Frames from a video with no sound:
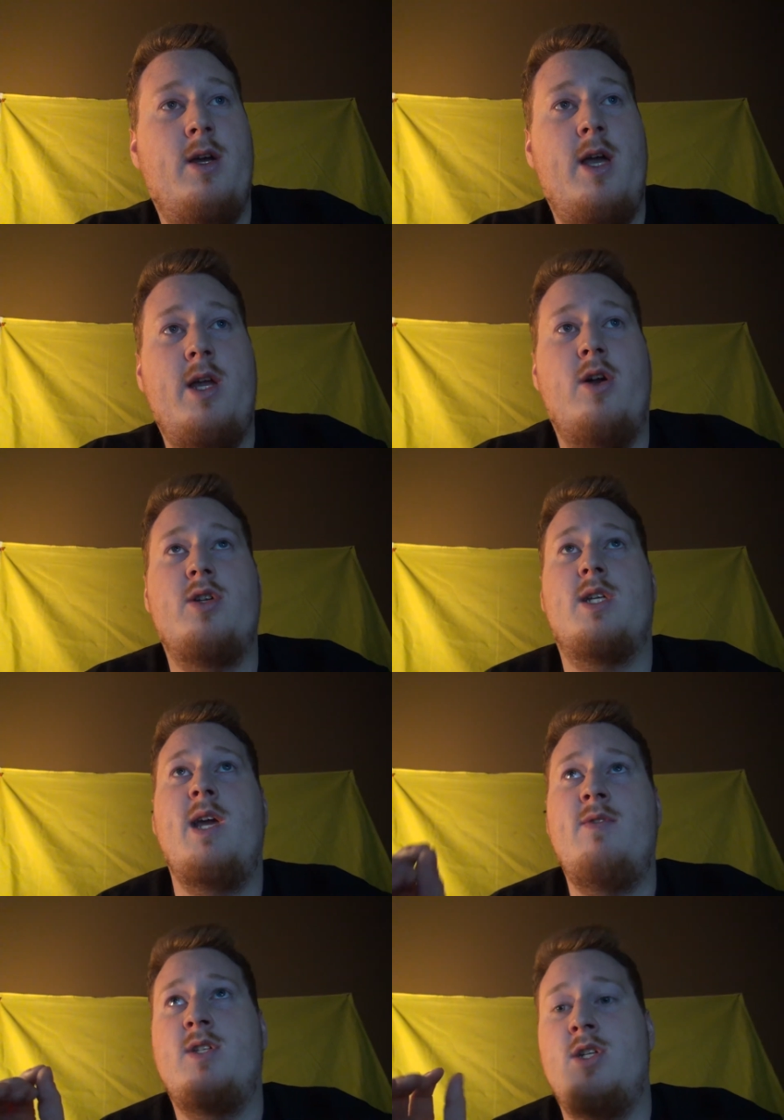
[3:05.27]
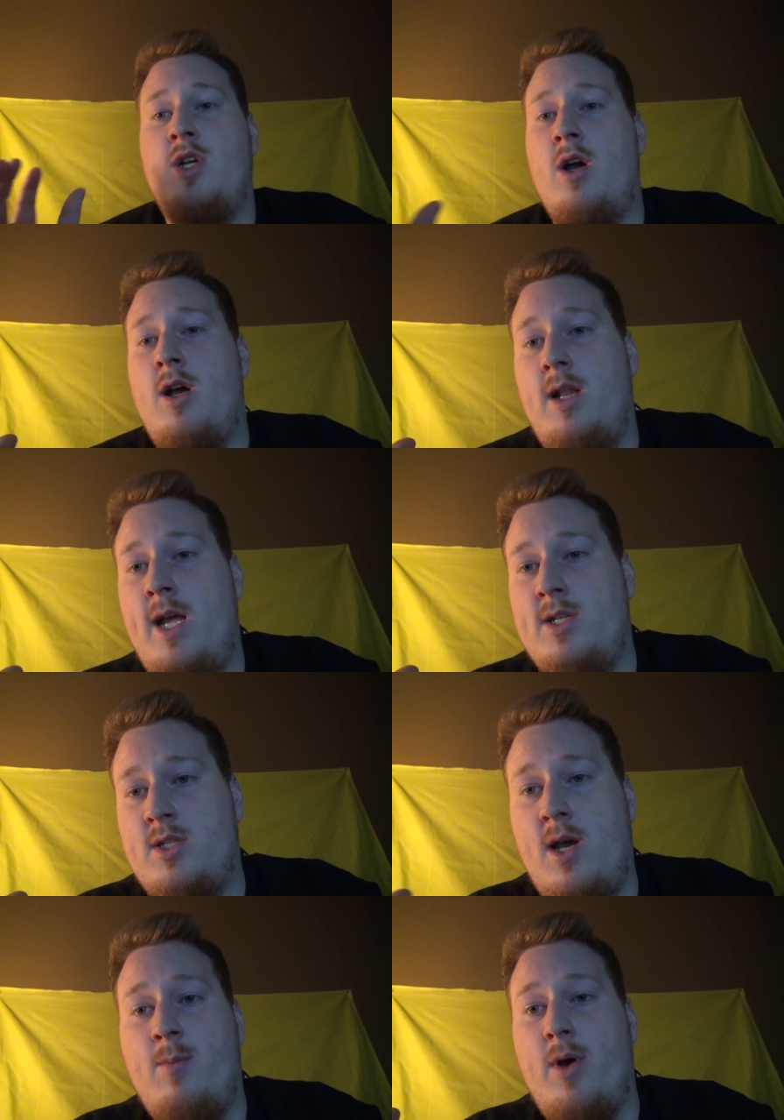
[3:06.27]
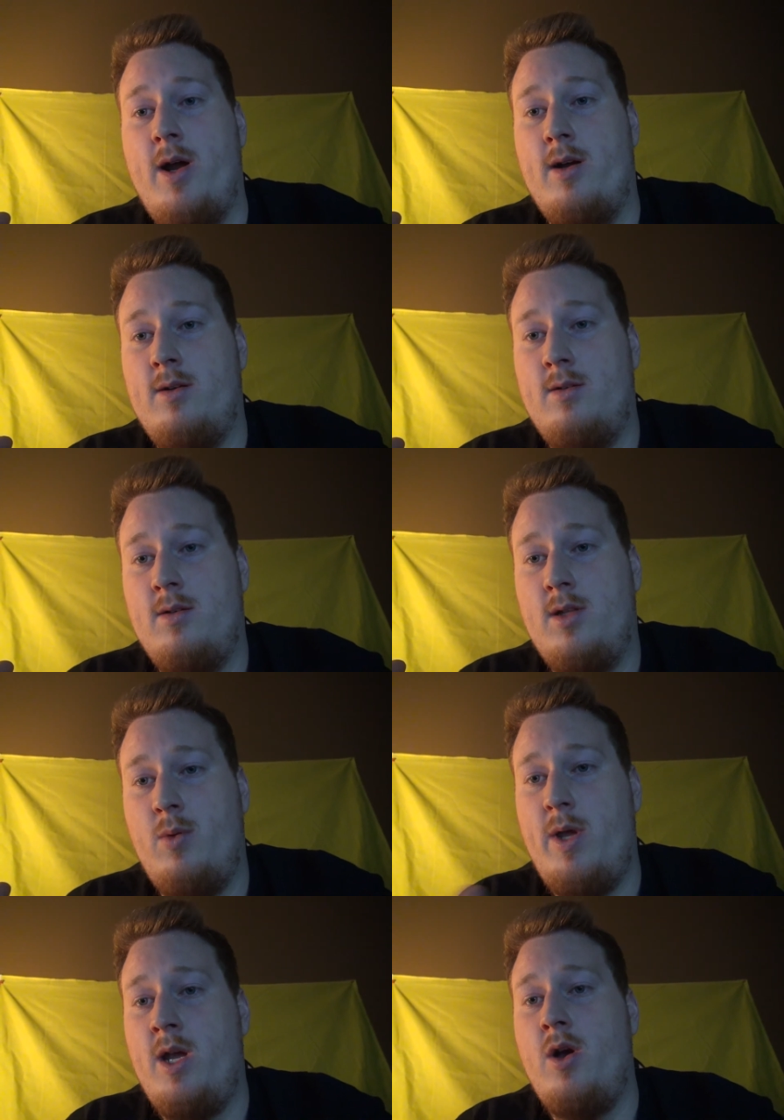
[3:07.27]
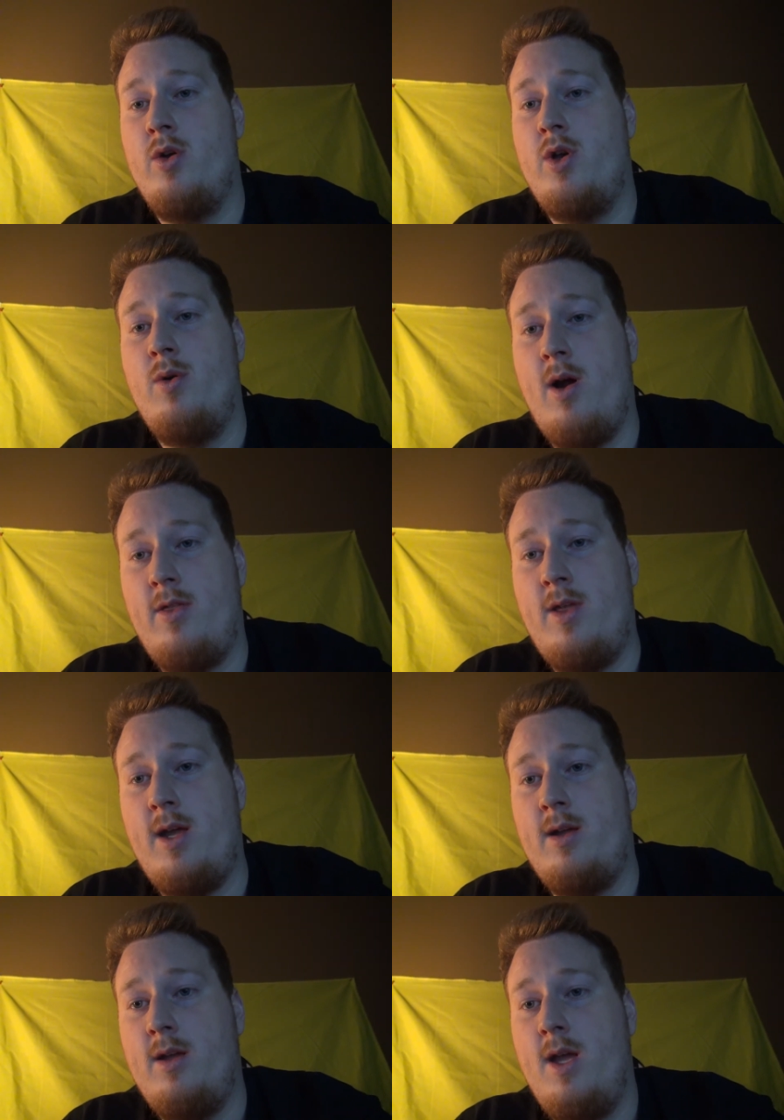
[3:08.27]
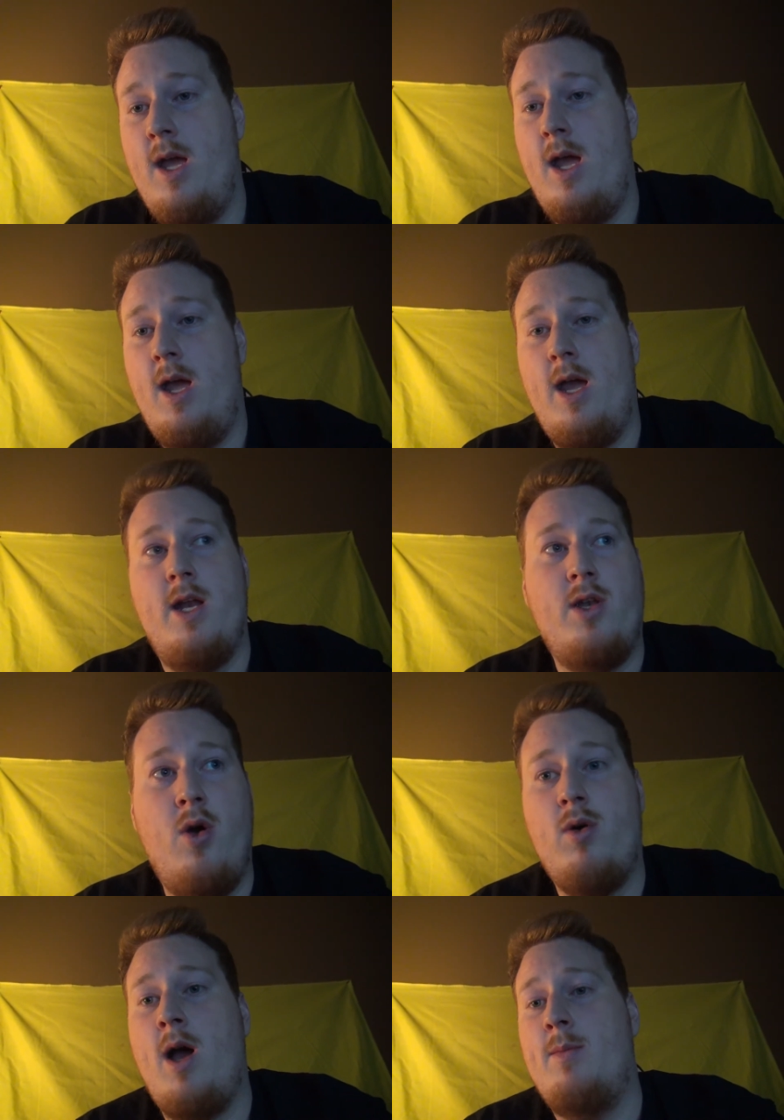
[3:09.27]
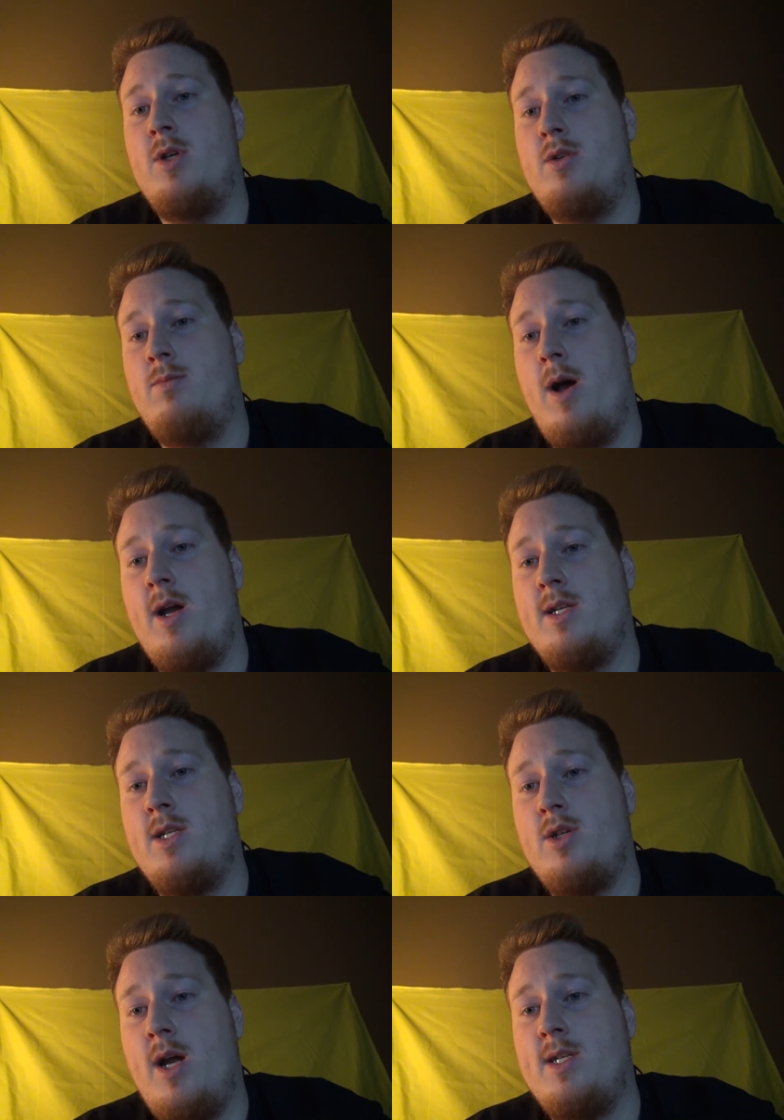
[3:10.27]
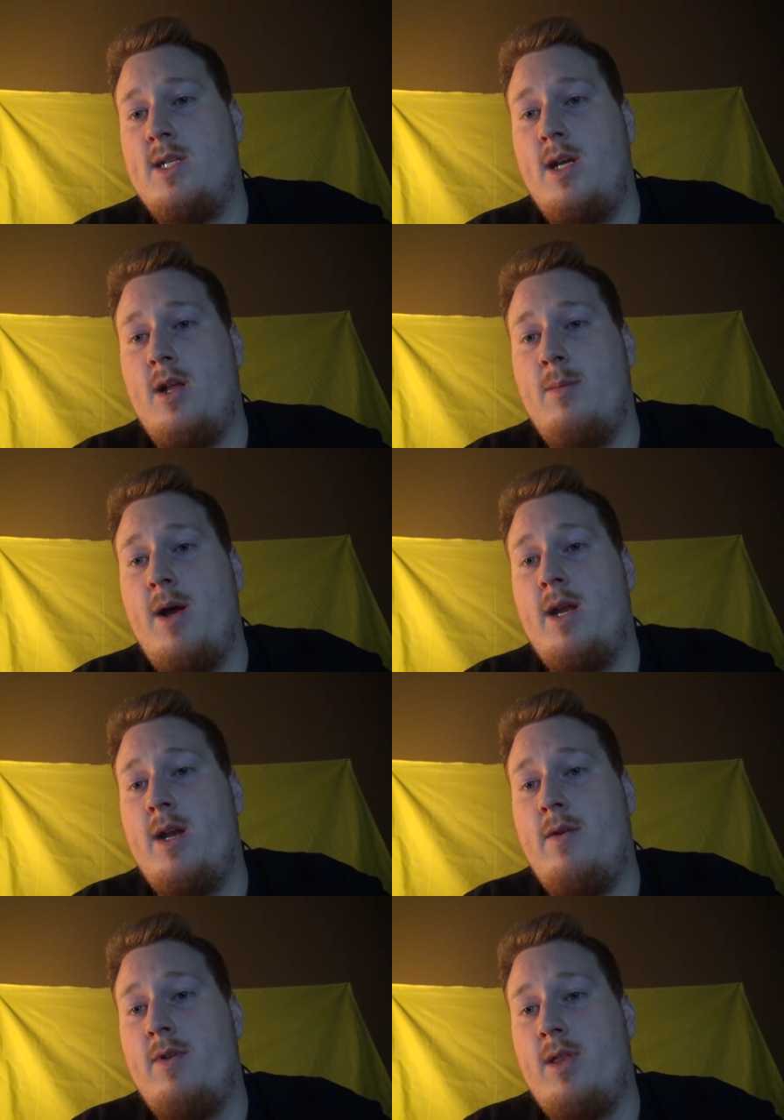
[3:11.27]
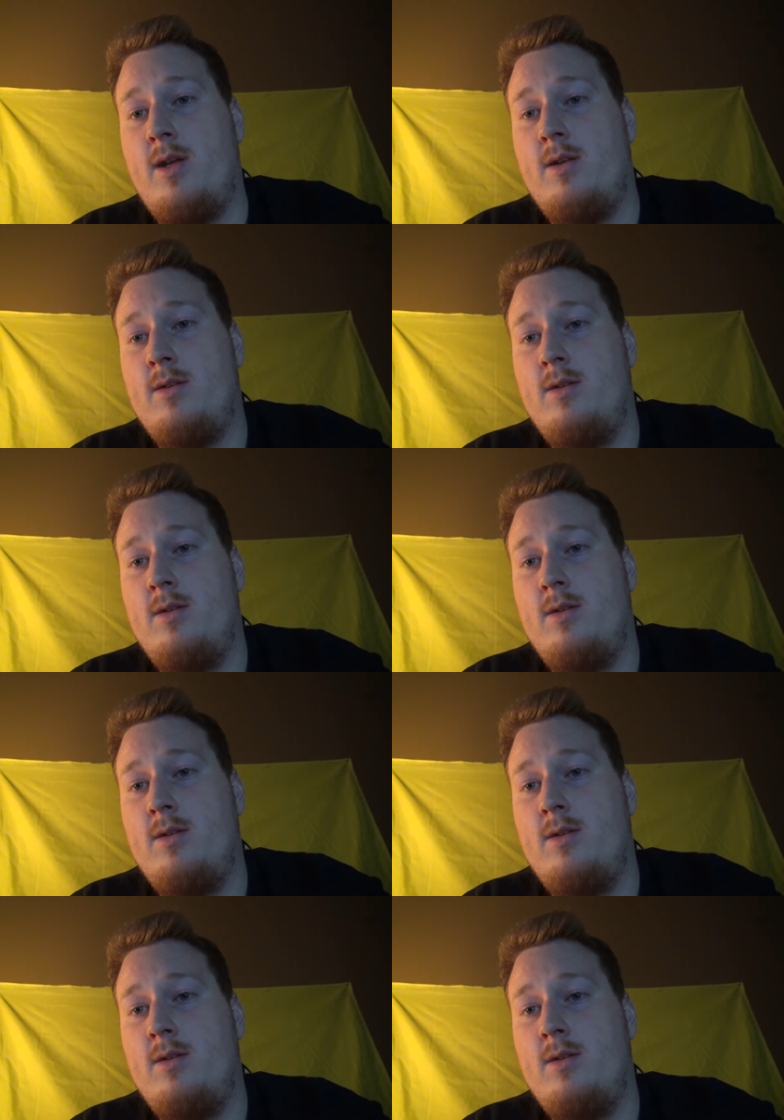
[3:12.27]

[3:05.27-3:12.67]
Just give us a chunk of land somewhere that we can go do our thing. And don't come and bug us and try and steal our money and everything.